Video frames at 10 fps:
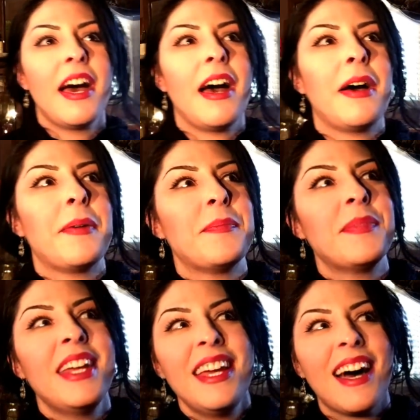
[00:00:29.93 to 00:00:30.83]

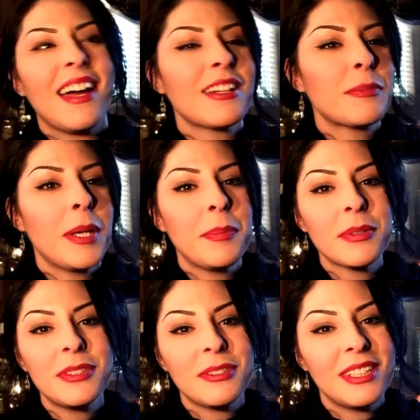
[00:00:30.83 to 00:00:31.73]
Um, other
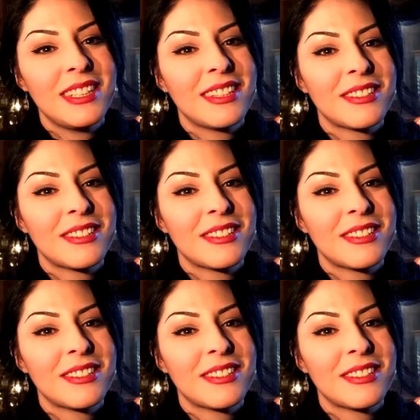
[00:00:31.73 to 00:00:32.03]
people do it